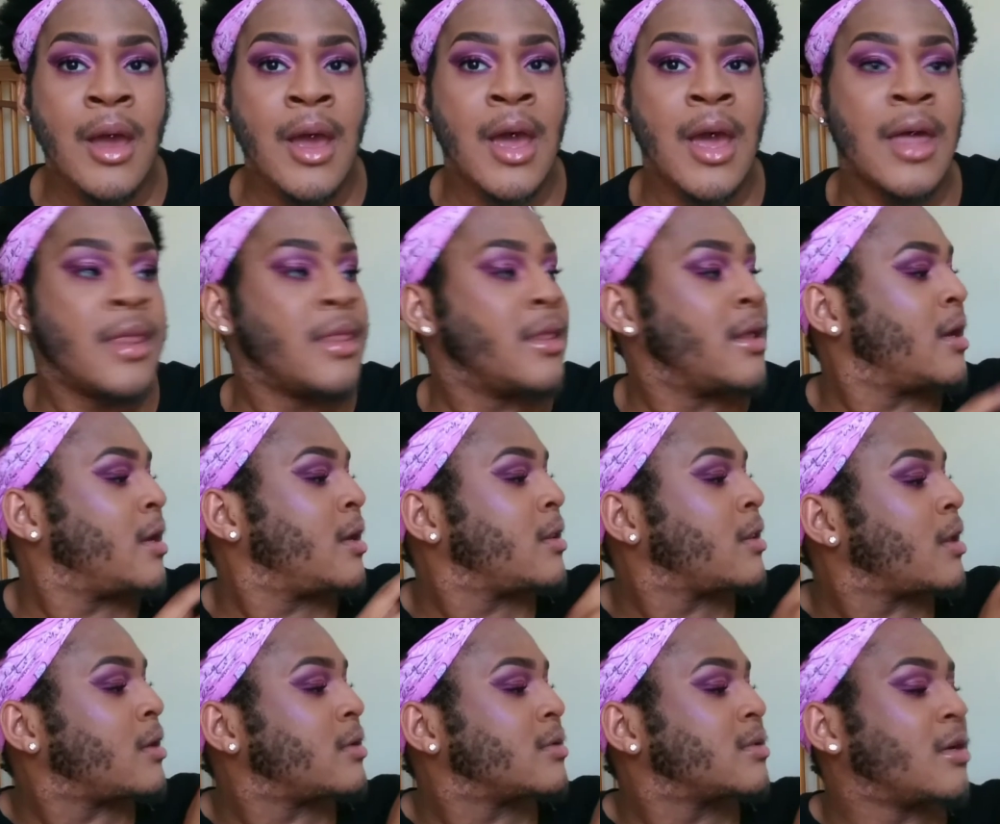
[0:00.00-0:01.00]
And
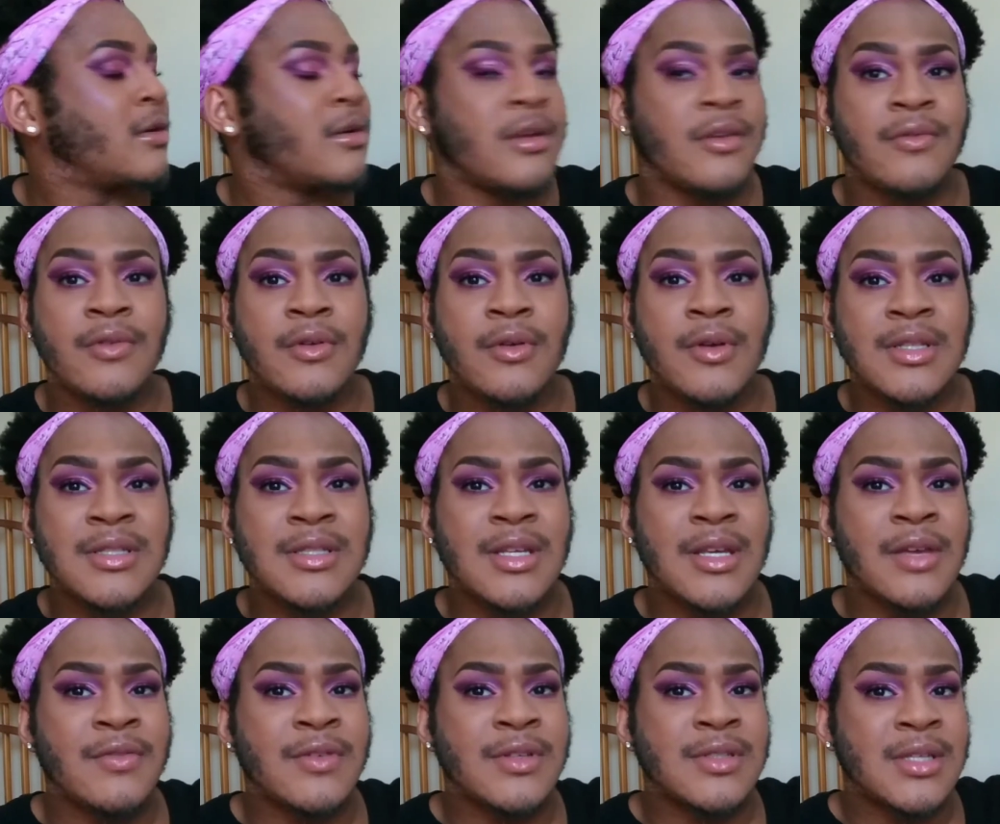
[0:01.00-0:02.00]
then, so if you can
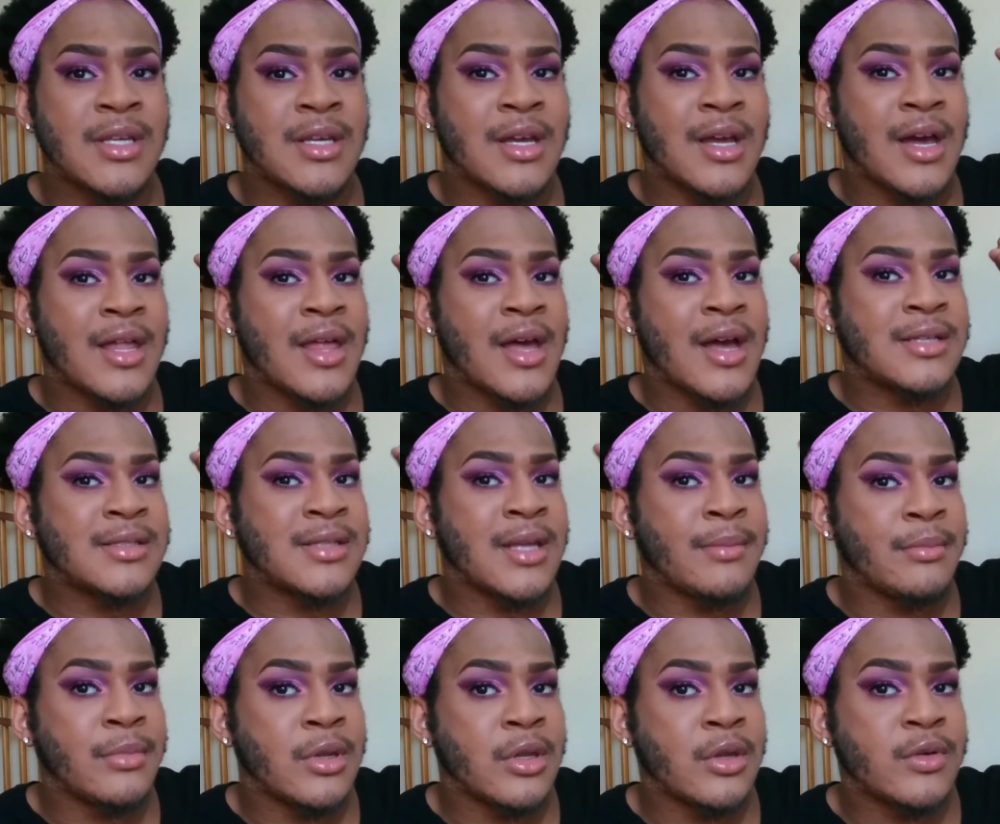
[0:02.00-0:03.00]
even see, it kind of has
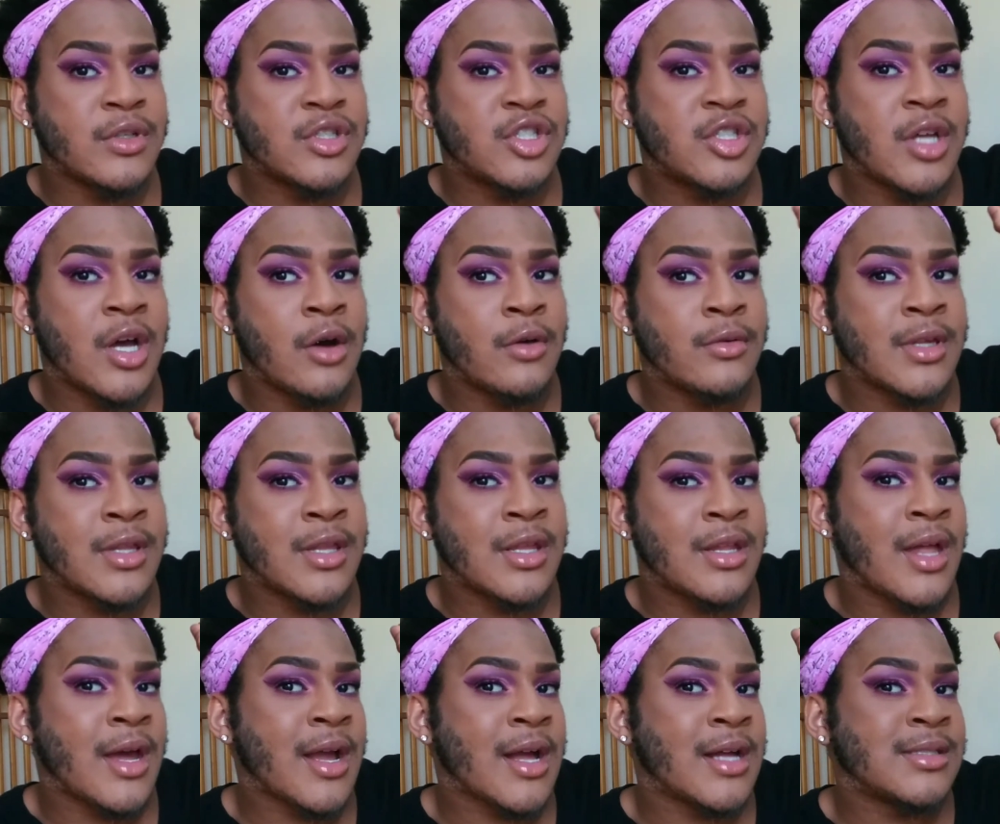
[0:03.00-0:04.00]
that bluish tone in
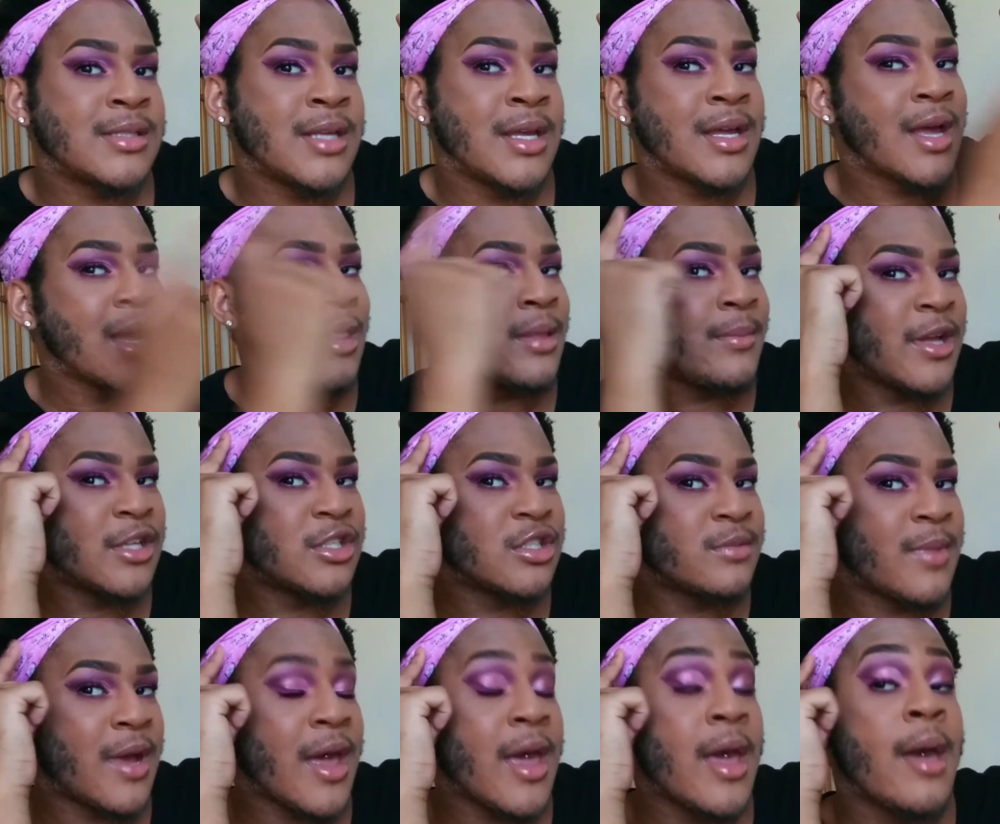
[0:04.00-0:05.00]
it. Like I said, it kind of
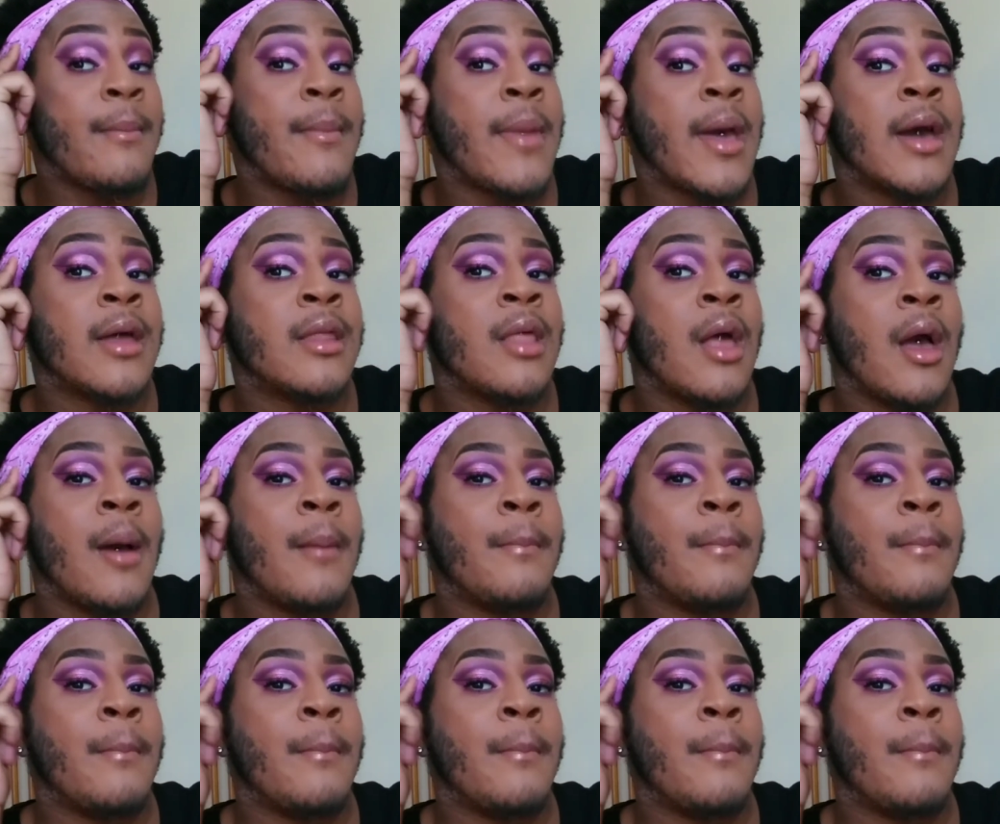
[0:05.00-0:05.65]
matches my headband.